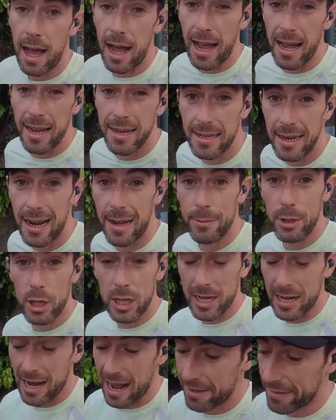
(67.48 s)
And I'm
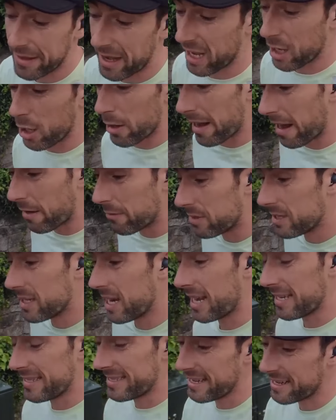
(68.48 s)
just glad that I got out
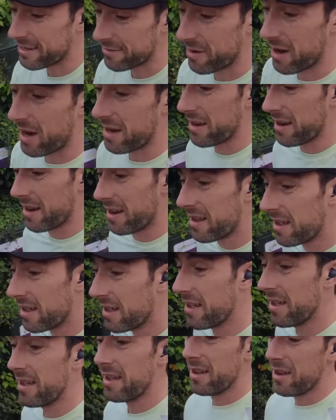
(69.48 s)
and did a
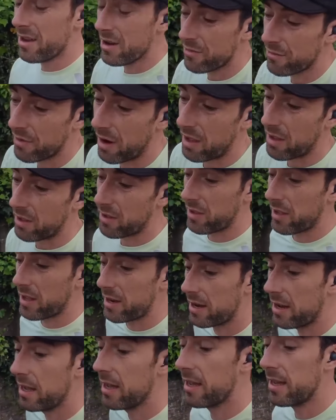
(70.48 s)
run rather
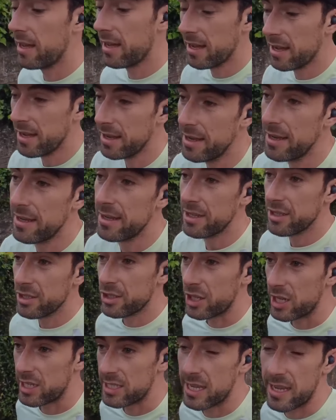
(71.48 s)
than
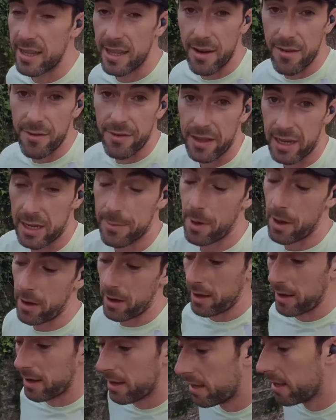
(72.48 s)
just sit there and think
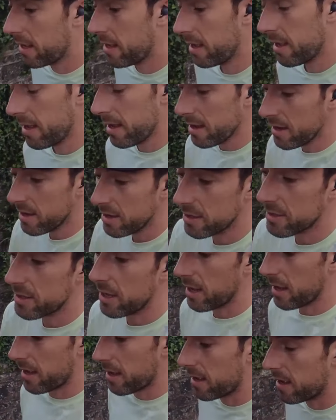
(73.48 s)
about
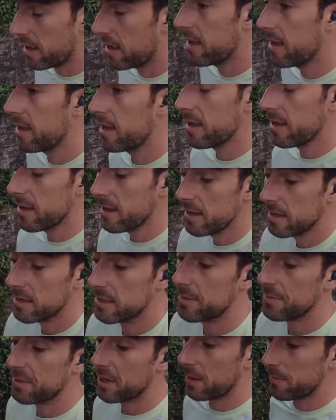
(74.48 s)
it. Uh,
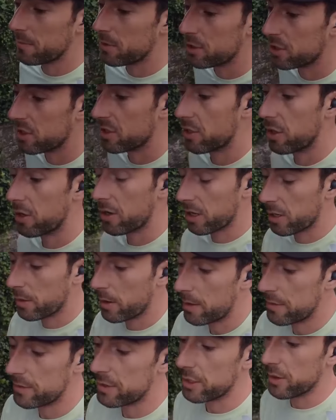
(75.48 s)
sometimes you just got to
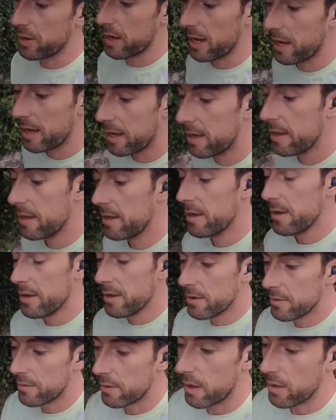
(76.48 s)
go out and do it
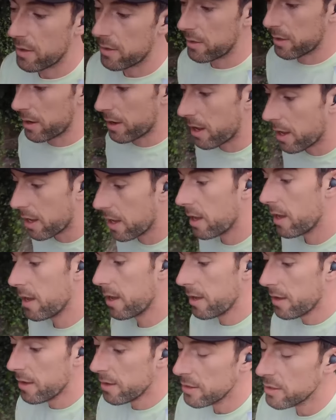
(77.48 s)
rather than
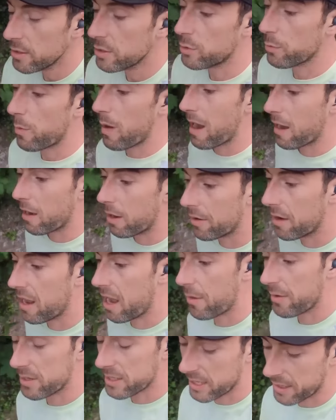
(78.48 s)
dwell on
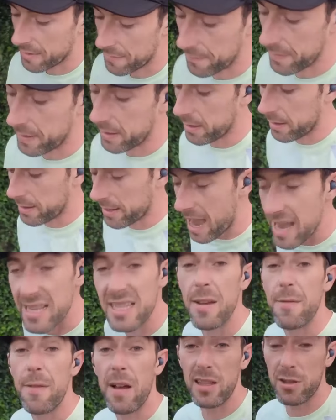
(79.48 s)
how it's going to feel.
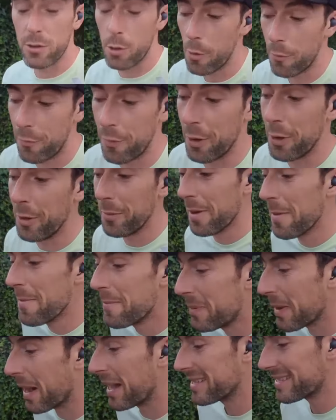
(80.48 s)
Yes, it felt
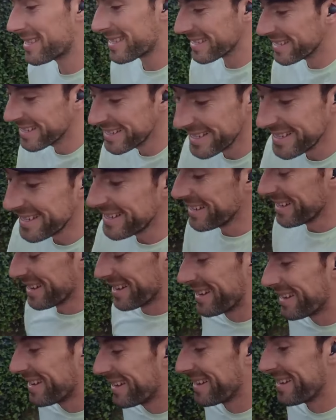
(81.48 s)
awful, but
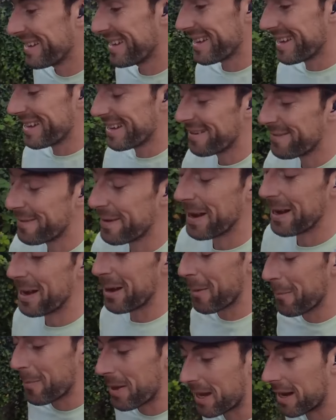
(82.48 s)
yeah, I feel a
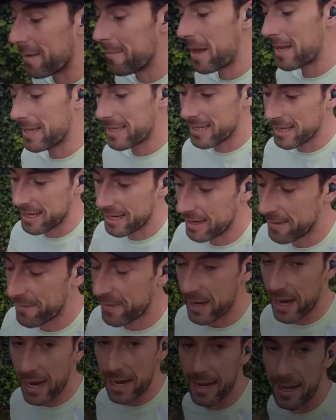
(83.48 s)
lot better mentally
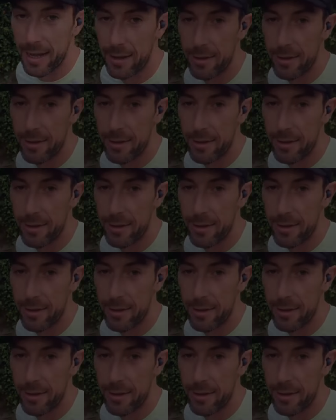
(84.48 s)
for getting